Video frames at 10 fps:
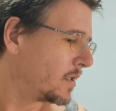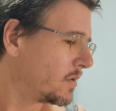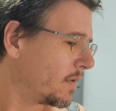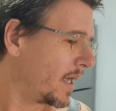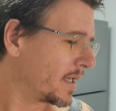
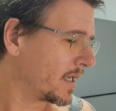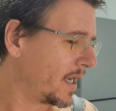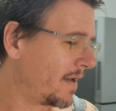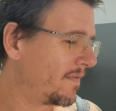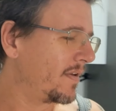Durán
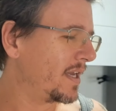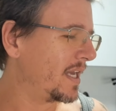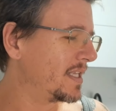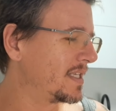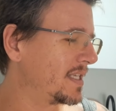Café
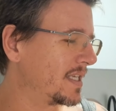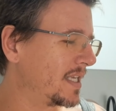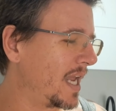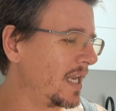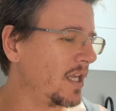
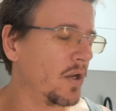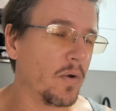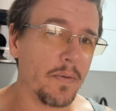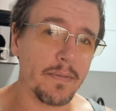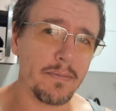
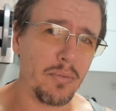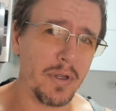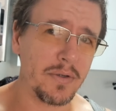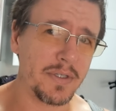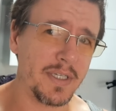Instantáneo.
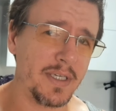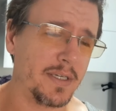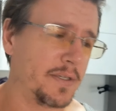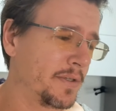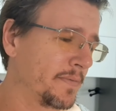Buenos
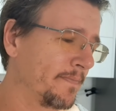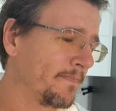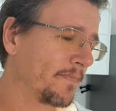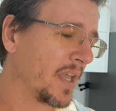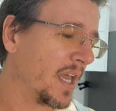dias.
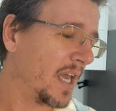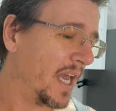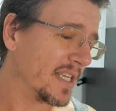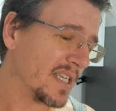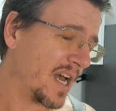
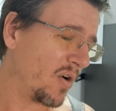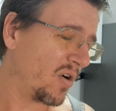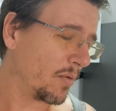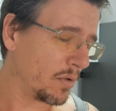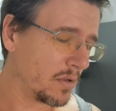Isn't that
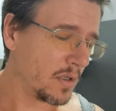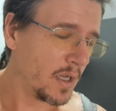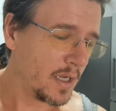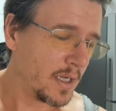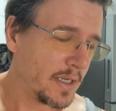horrible?
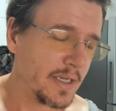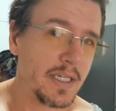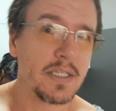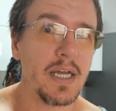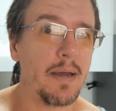
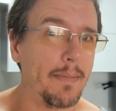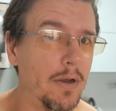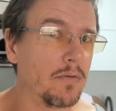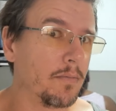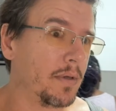It's not
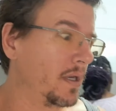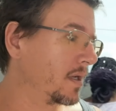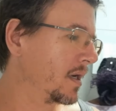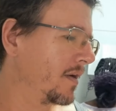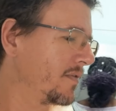Mountain Peak
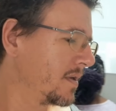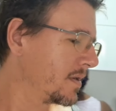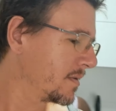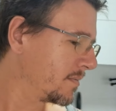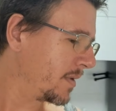coffee
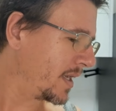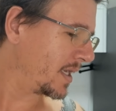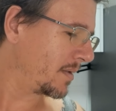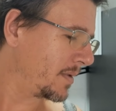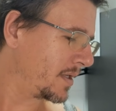by
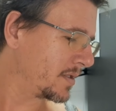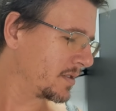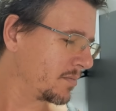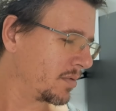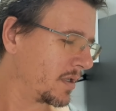any
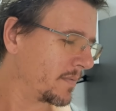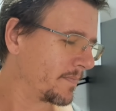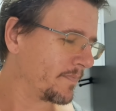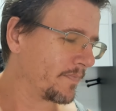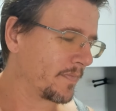means, but
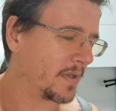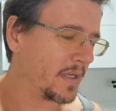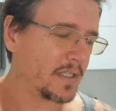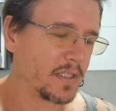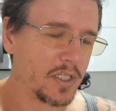it
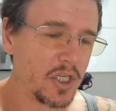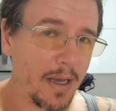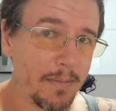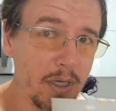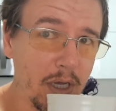gets the
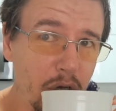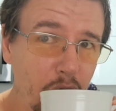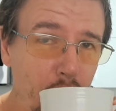job done.